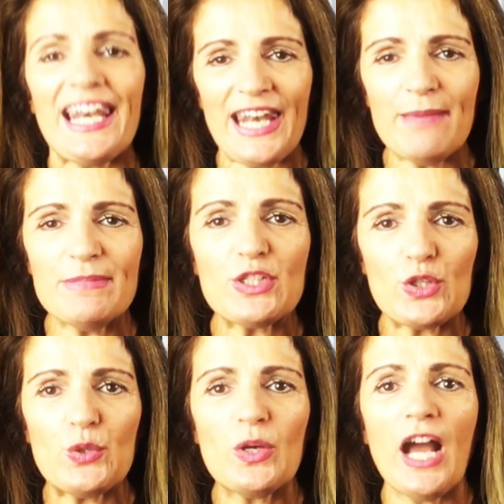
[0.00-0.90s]
let me
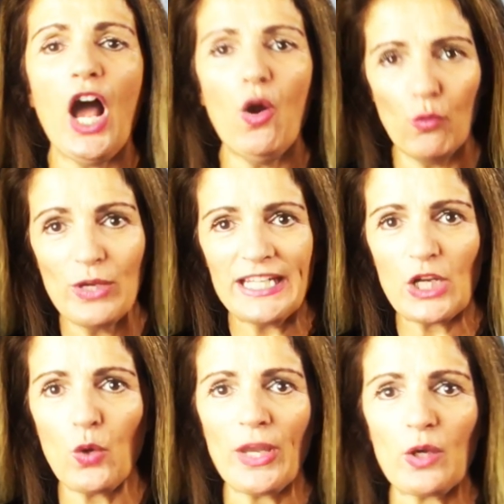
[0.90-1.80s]
do a really
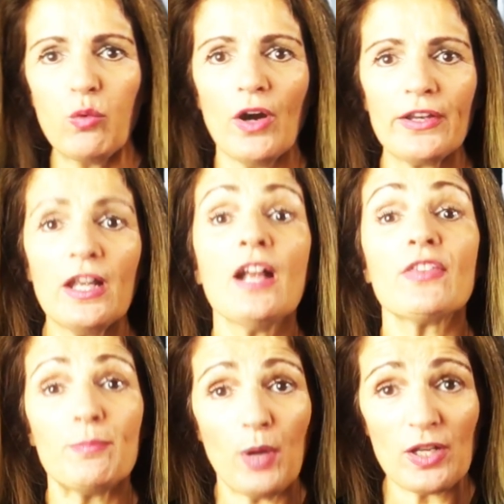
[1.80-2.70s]
quick one,
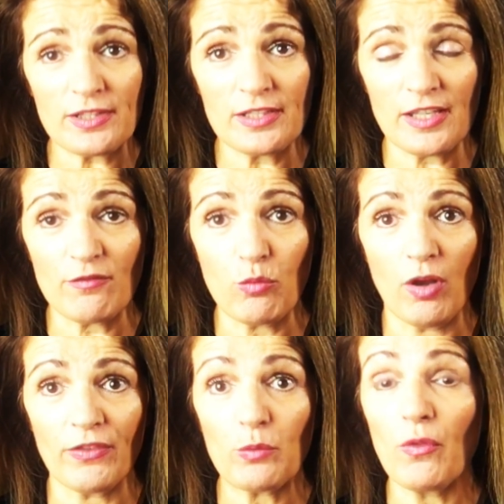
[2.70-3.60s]
the positive
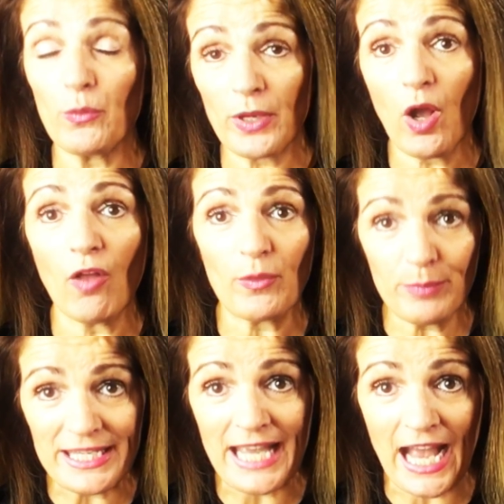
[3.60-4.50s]
one, the one that we call the
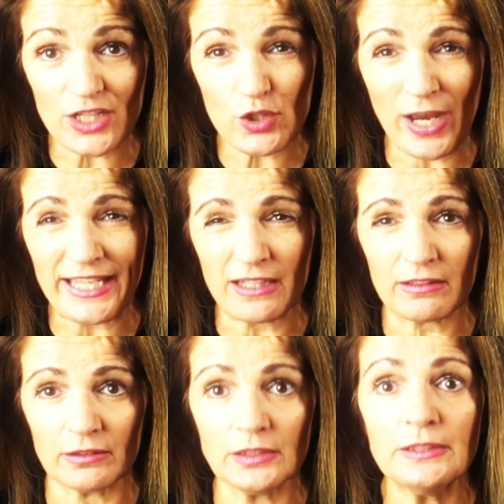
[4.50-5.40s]
P R
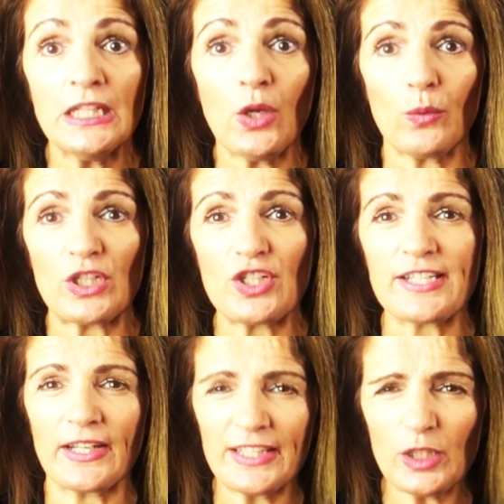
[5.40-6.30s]
triangle, which
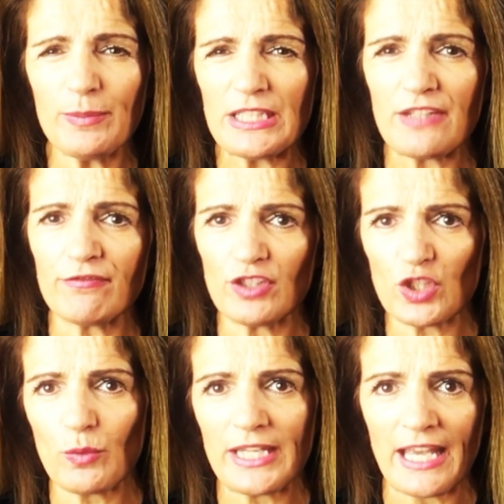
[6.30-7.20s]
is a little bit
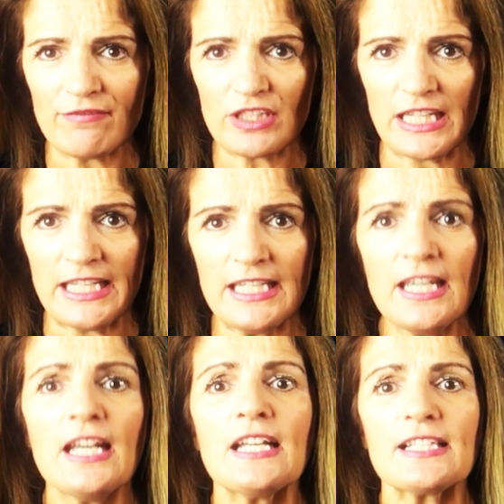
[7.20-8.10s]
different to E F T.